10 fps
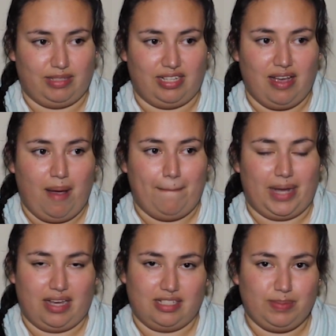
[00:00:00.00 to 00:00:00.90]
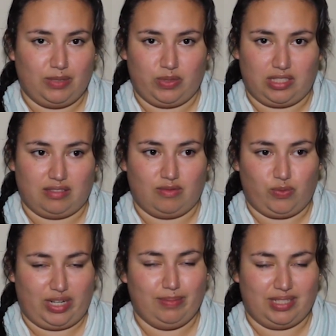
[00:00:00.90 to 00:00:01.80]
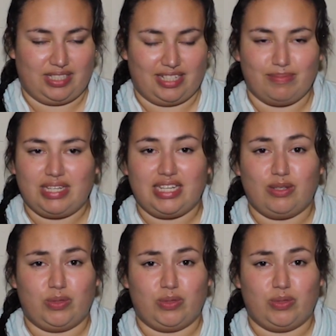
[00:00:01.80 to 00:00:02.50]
I mean, my husband was right beside me.